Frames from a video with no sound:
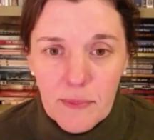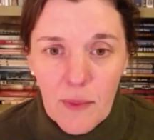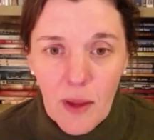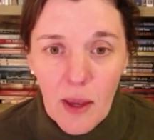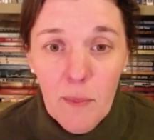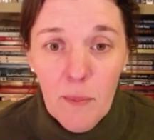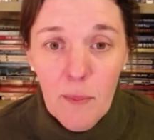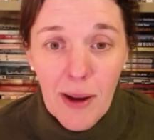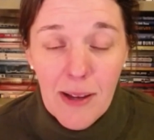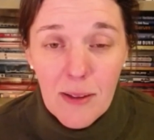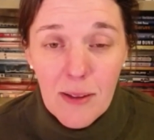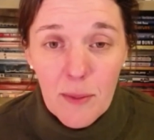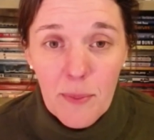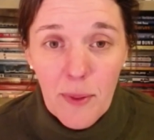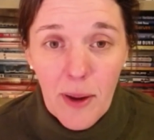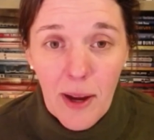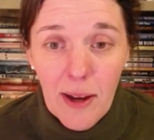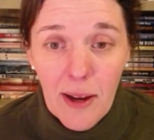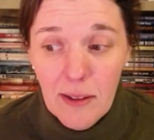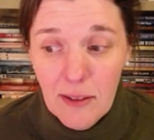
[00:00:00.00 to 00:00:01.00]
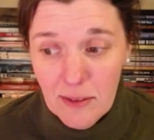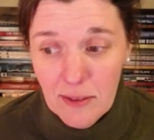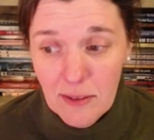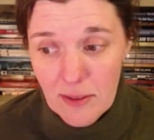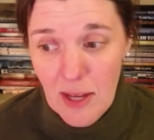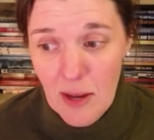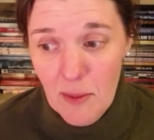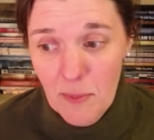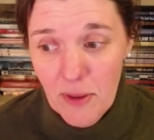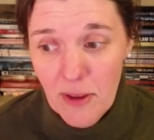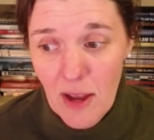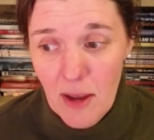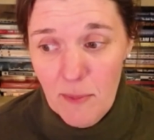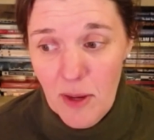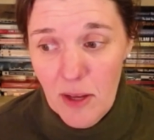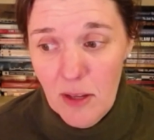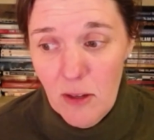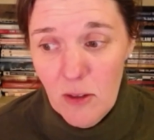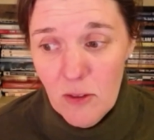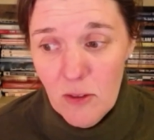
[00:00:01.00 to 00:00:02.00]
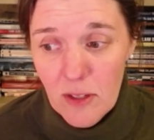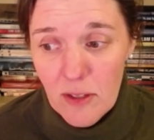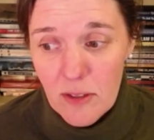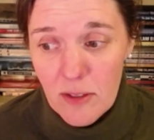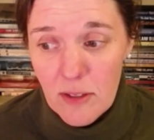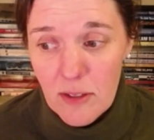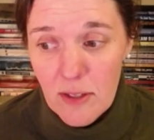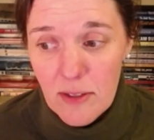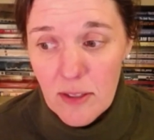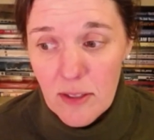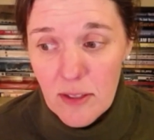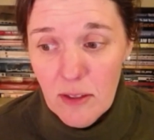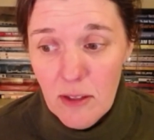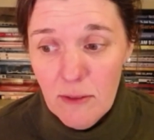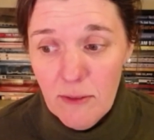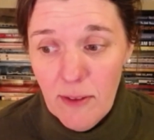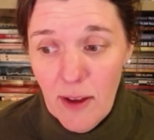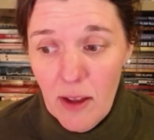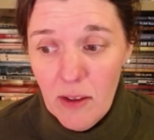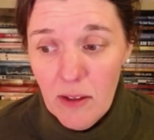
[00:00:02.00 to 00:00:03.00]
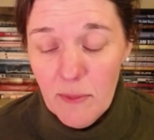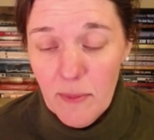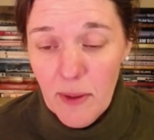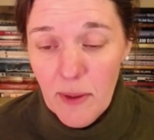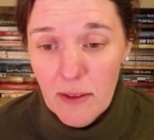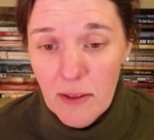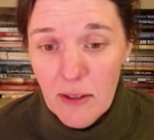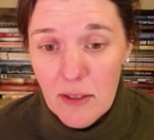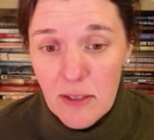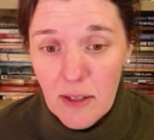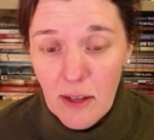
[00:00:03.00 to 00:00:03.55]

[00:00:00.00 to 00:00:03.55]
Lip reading: And by sampling, I mean using statistically valid methods.